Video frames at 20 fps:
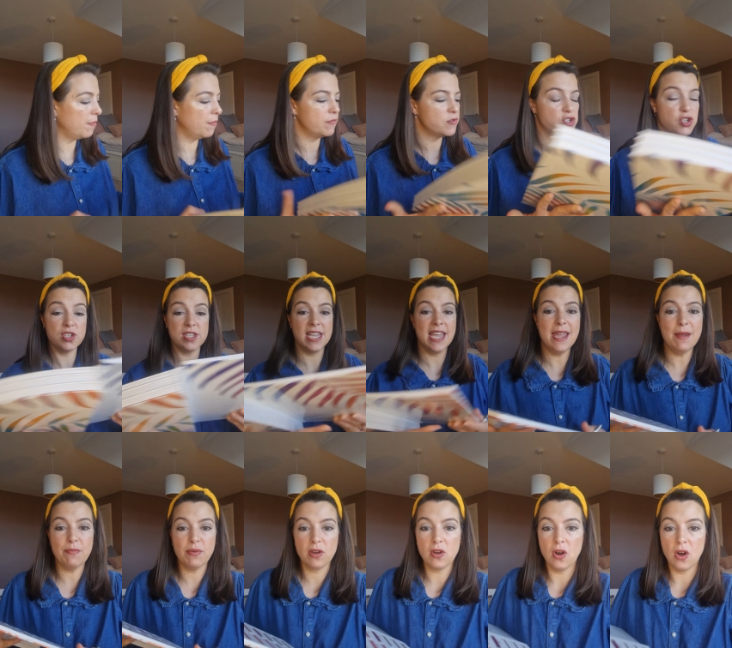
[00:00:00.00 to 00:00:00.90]
Juicy
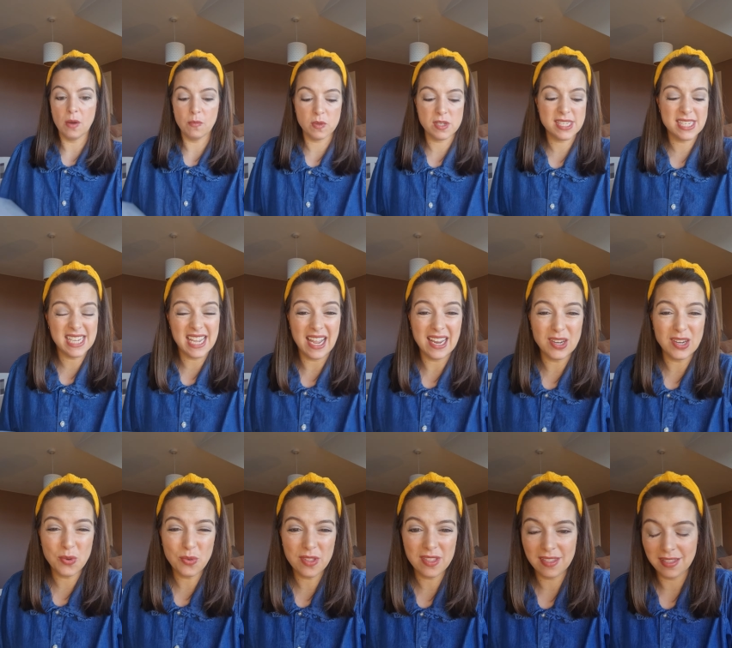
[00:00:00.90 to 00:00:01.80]
Apricot, and we'll see. I
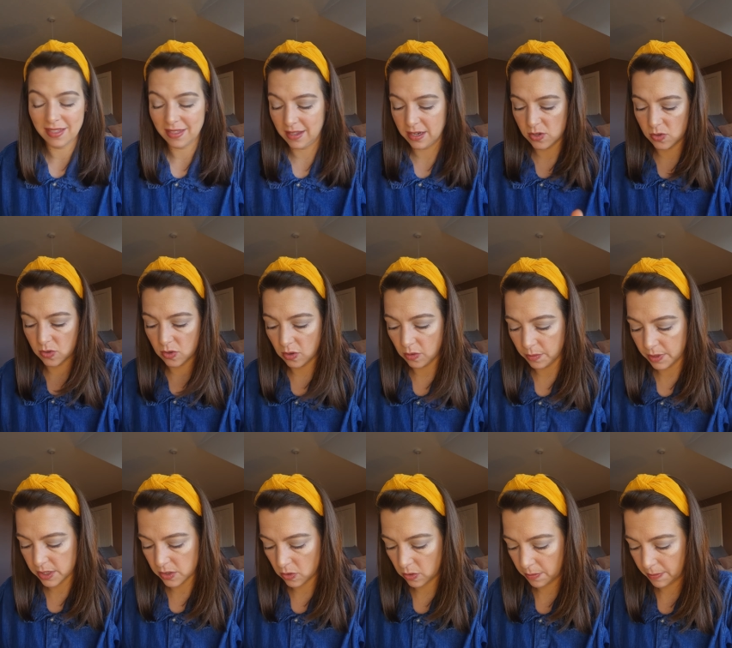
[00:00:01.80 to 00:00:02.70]
know they don't
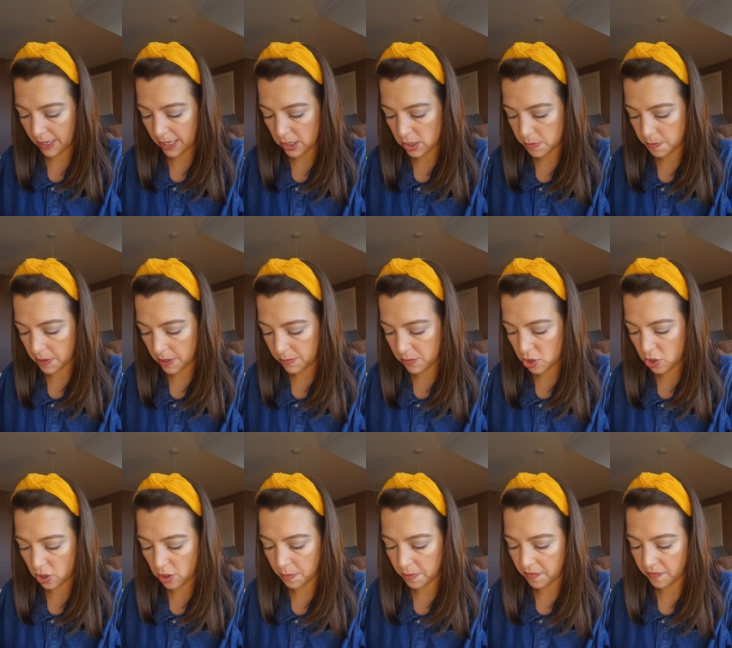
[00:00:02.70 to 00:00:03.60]
always all match, but I'm
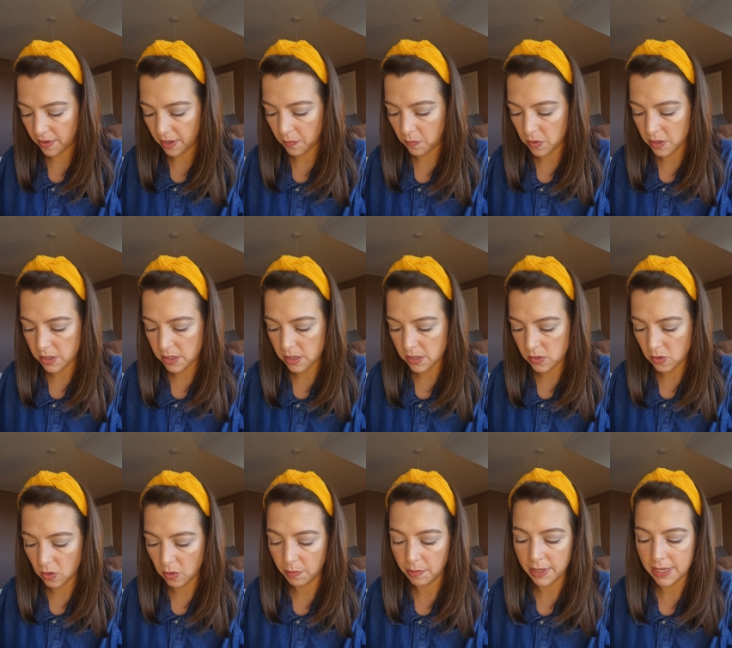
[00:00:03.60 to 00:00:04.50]
sure it'll be fine once it's
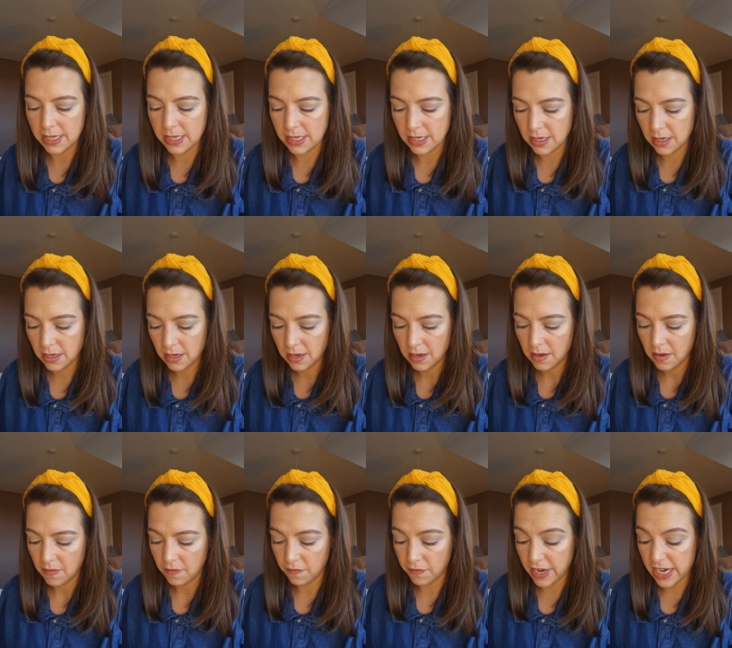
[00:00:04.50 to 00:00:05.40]
all blended in.
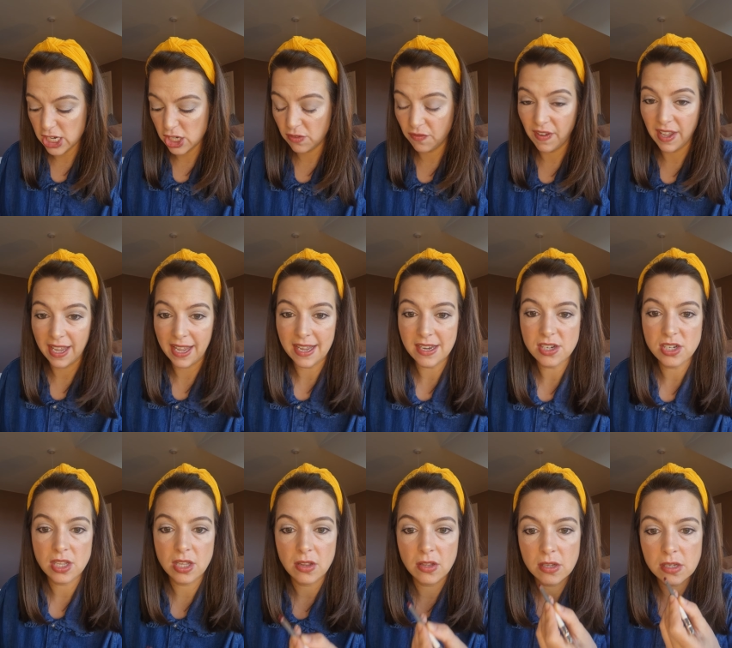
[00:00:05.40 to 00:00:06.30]
Fresh Fig
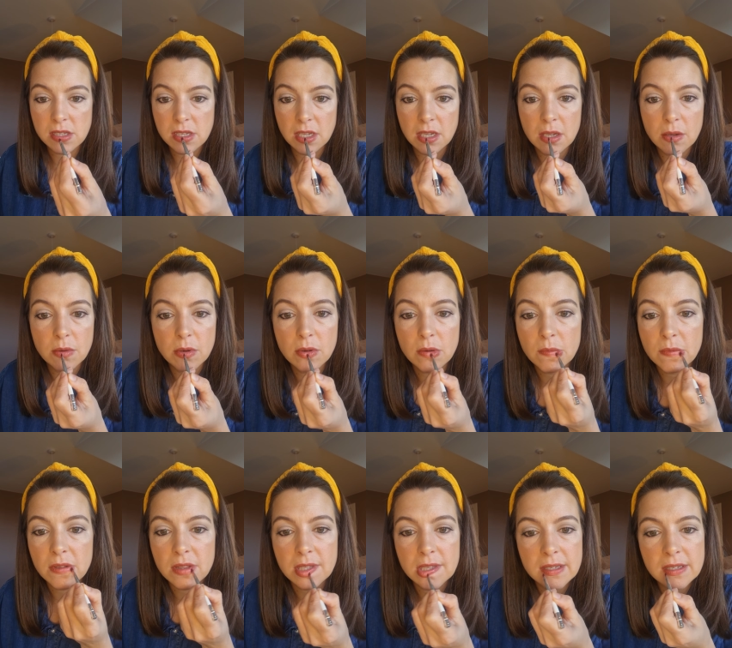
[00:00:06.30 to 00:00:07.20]
actually looks like it would go
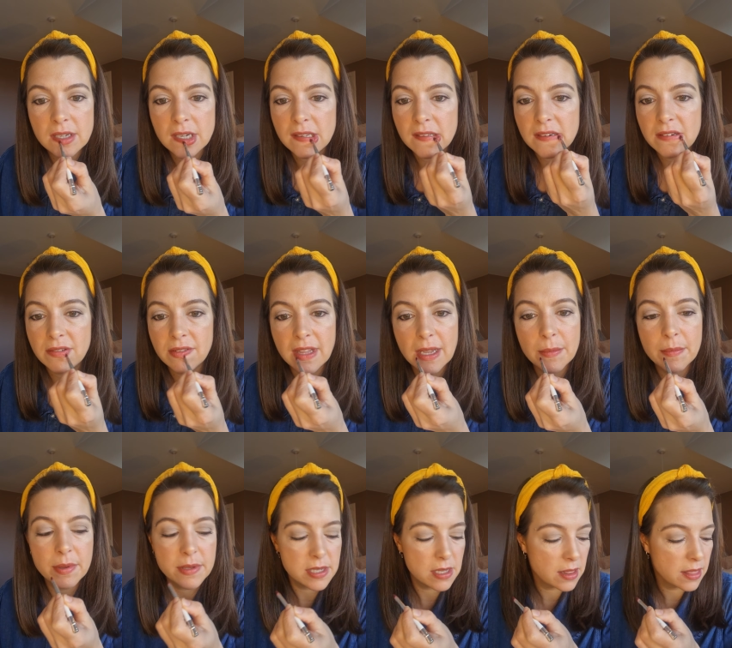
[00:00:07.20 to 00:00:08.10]
with this colour.
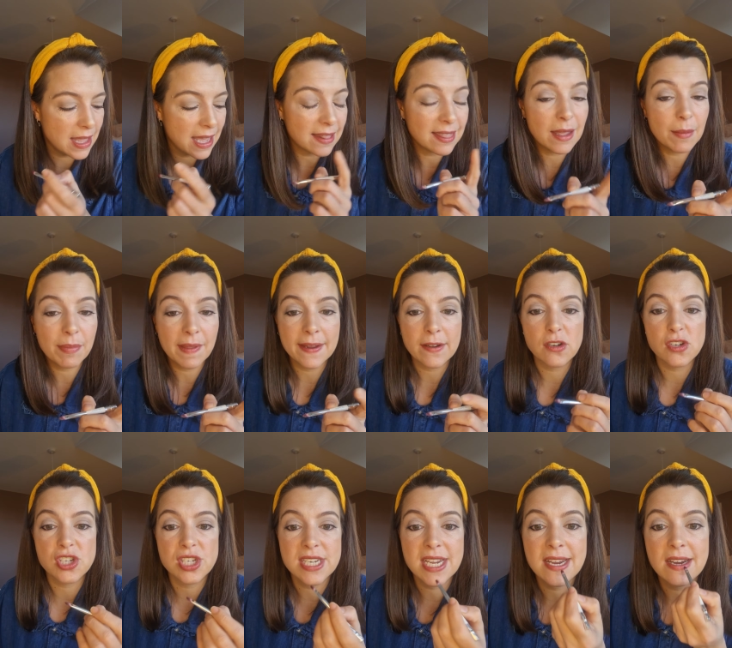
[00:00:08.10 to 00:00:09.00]
That lip
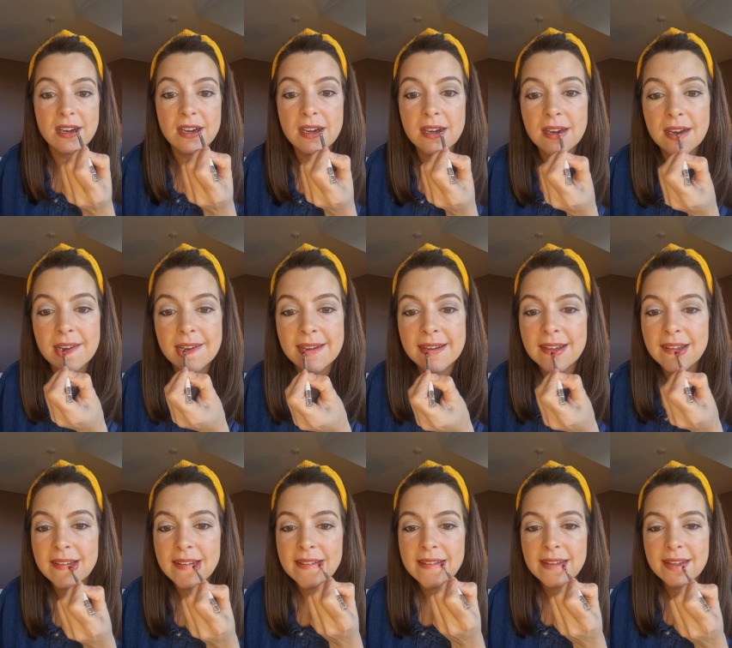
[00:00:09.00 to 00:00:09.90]
liner's Dare.
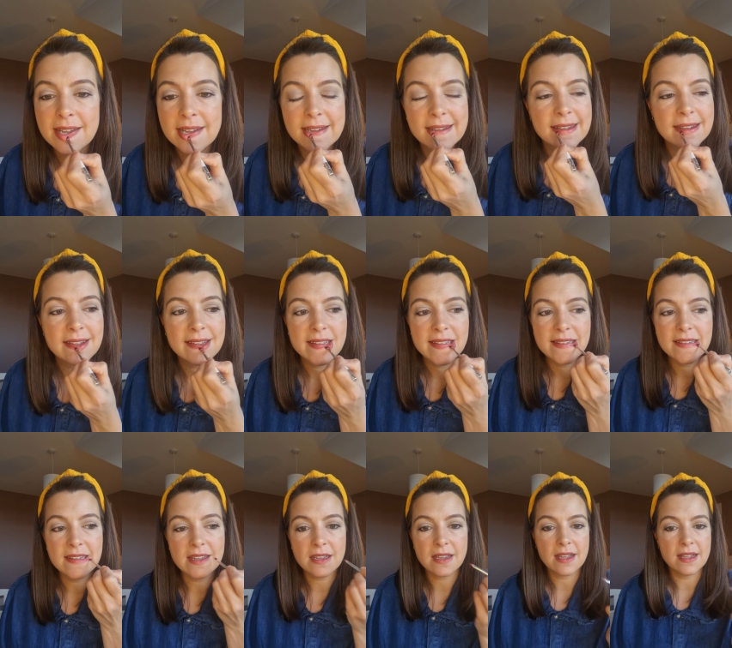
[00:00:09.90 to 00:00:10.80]
Oh,
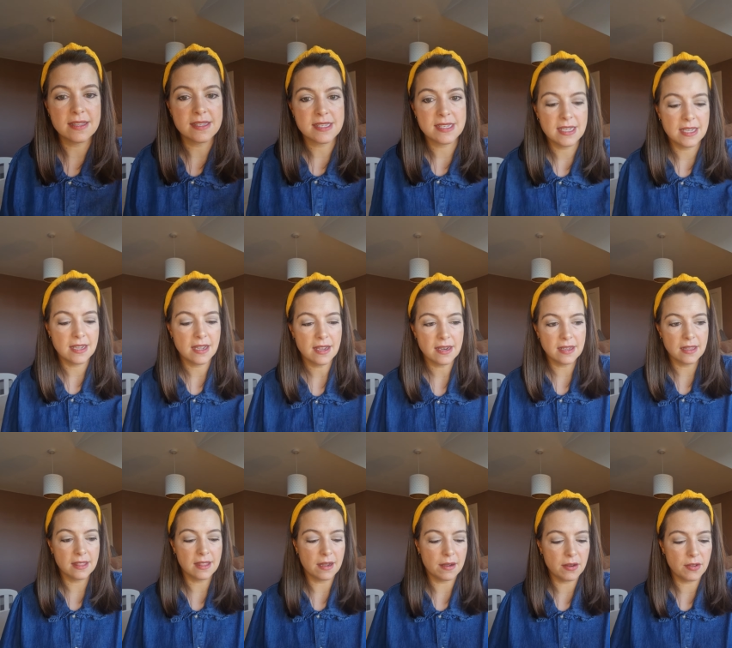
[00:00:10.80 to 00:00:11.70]
I can't see, I
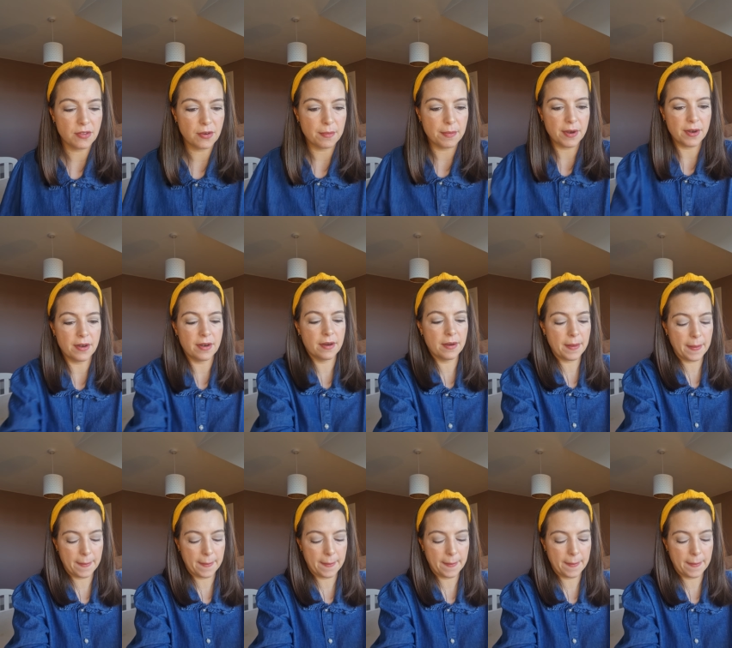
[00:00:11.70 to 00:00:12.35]
need that other mirror.